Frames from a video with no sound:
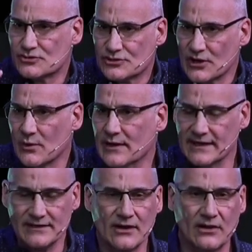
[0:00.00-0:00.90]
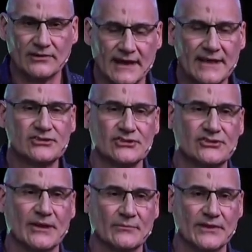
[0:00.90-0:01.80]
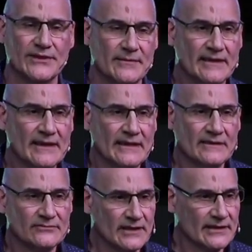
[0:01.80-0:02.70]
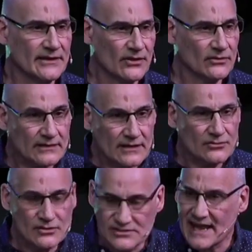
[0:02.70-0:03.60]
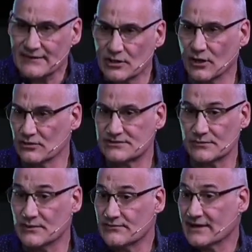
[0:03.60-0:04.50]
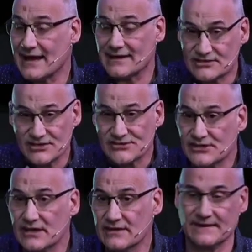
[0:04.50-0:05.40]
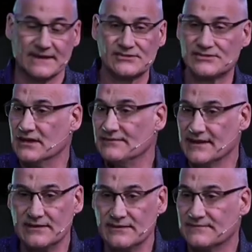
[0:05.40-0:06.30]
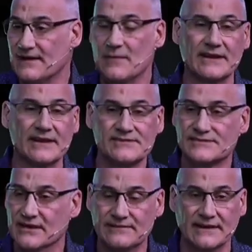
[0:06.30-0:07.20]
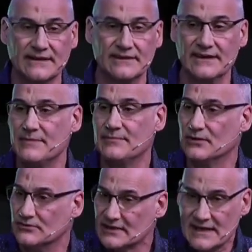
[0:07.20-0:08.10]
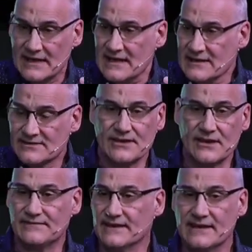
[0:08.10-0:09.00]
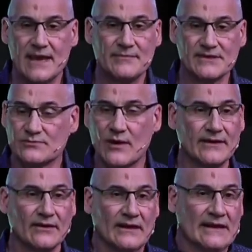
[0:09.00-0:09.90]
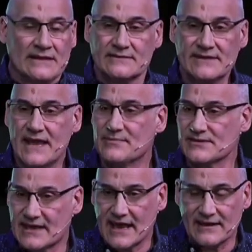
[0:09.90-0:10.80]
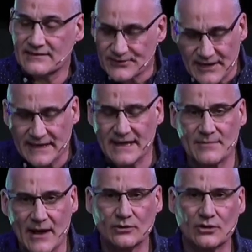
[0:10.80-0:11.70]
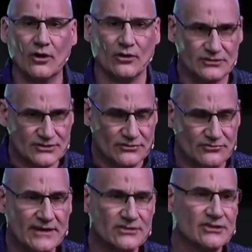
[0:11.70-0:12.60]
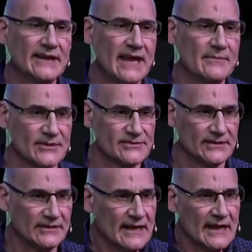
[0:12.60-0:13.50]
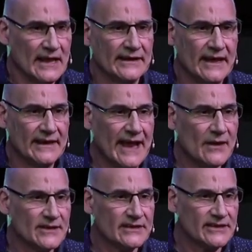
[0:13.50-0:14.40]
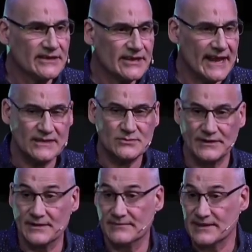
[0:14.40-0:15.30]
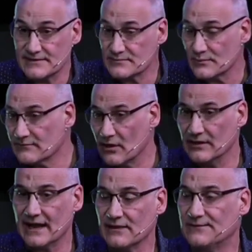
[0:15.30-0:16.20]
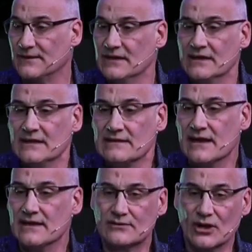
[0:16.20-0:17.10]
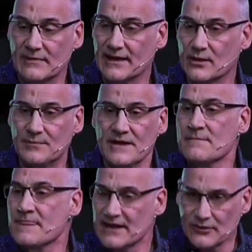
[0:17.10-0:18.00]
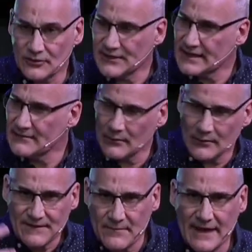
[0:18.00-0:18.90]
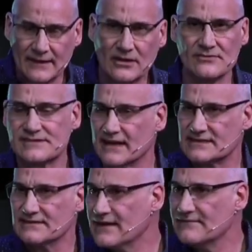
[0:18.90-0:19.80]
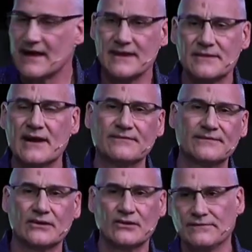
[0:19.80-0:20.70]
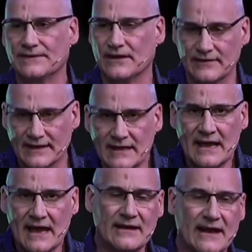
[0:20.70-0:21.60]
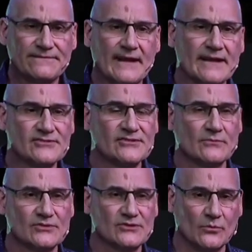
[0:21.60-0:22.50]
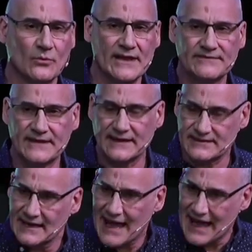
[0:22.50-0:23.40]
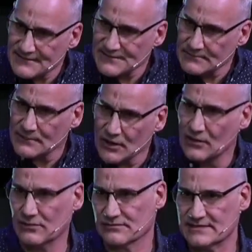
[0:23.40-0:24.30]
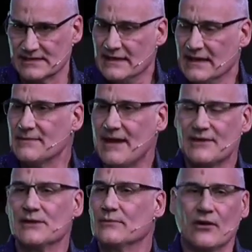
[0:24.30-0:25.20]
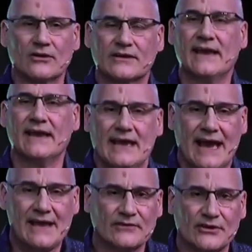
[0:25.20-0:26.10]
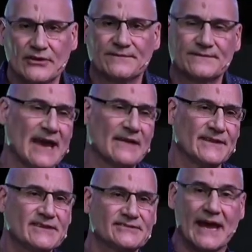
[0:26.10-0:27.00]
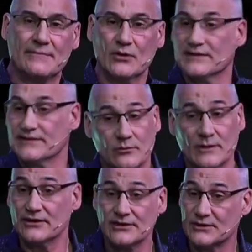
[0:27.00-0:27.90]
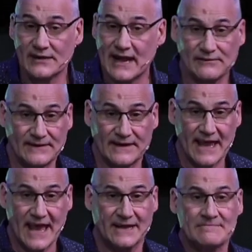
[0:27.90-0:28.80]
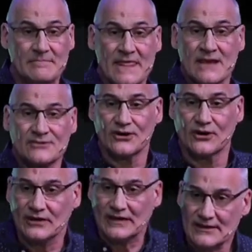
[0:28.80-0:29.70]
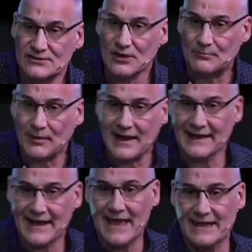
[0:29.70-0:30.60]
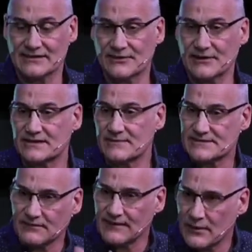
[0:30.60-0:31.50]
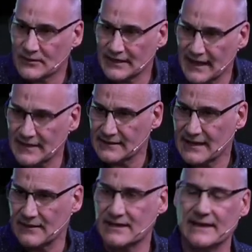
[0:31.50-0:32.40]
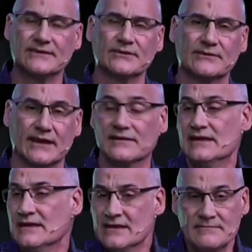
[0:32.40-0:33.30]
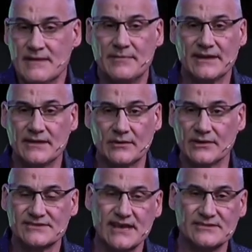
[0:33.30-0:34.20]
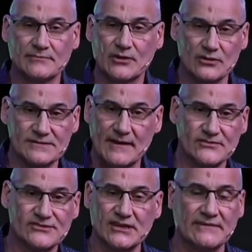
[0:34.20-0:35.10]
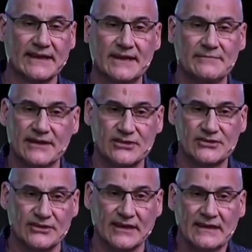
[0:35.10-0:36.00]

growing in your relationship with Him you know, set goals with regard to serving, serving your family, serving your neighborhood, serving neighbors. Why not? neighbors getting thinking about goals to reach your neighbors and, and, and how you can connect with them There's, we've got an alpha uh, coming up you know thinking about well, if i make contact if i invite them round for a coffee or a, I, I find some, some way of connecting have some goals and you might think well okay i haven't got enough time for this time knowing that we're going to do an alpha again so so plan ahead and think to myself how can i how can i do that Maybe you want to set some goals about serving in a ministry.